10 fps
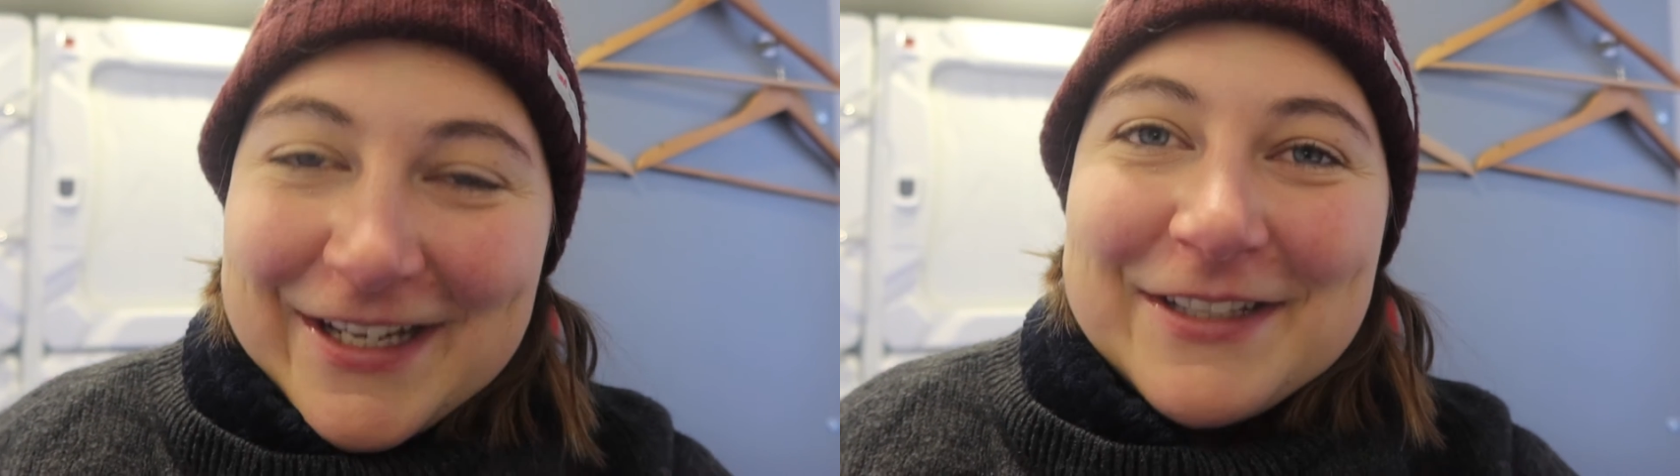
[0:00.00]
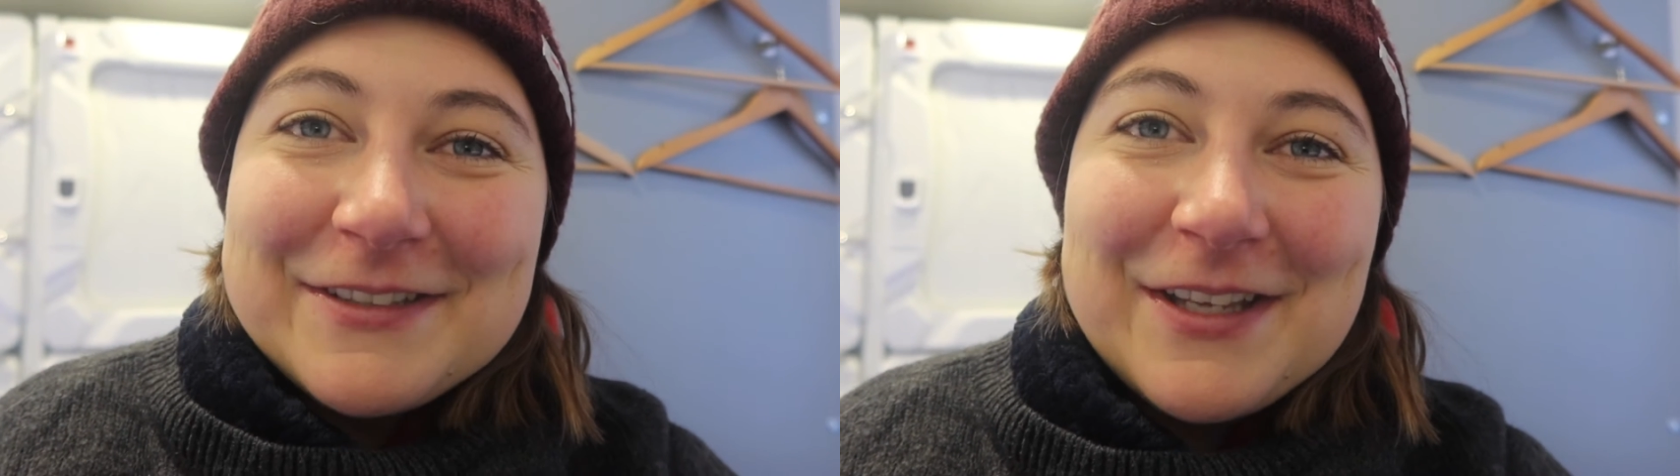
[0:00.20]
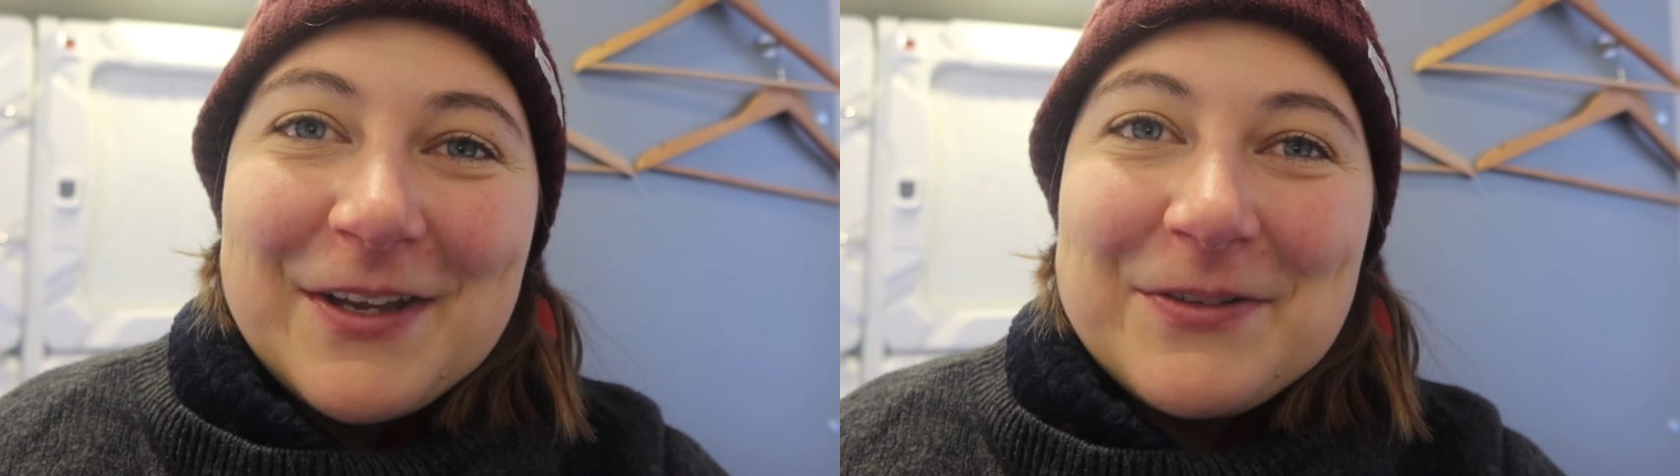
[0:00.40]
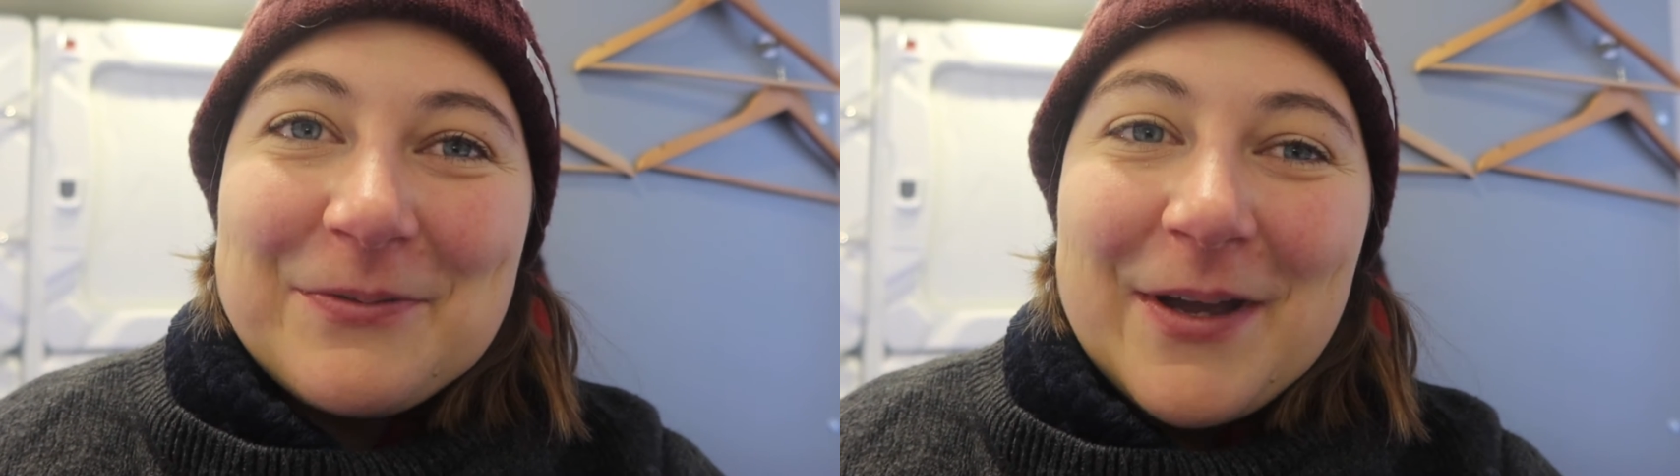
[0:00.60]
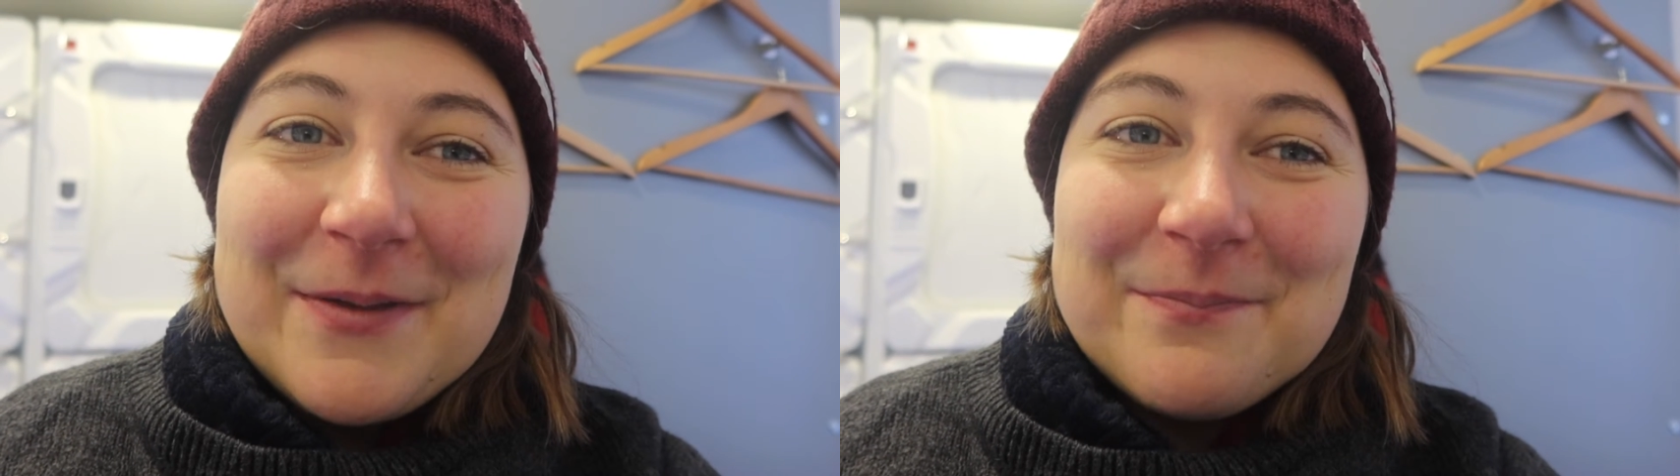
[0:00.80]
So
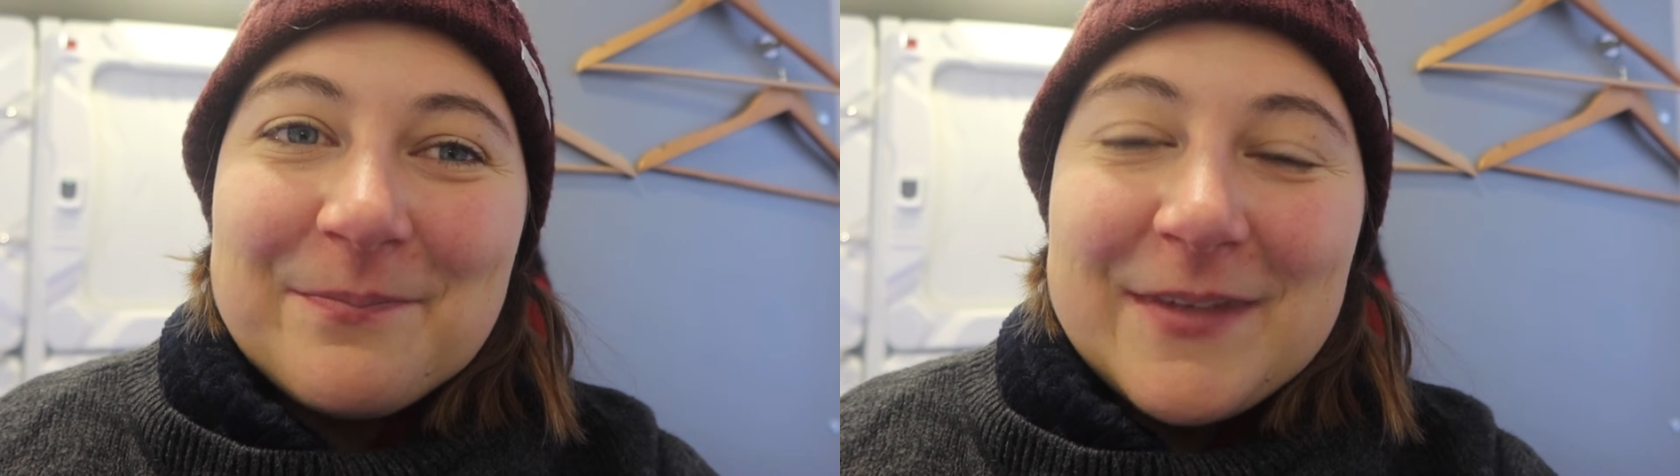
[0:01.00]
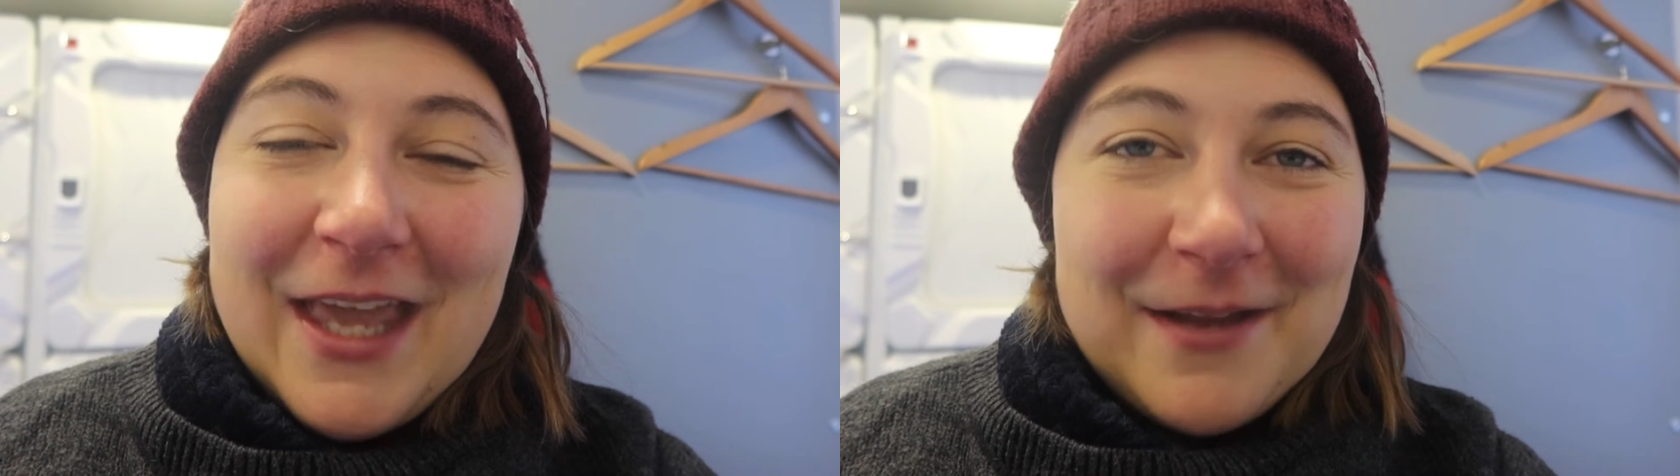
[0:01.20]
yeah,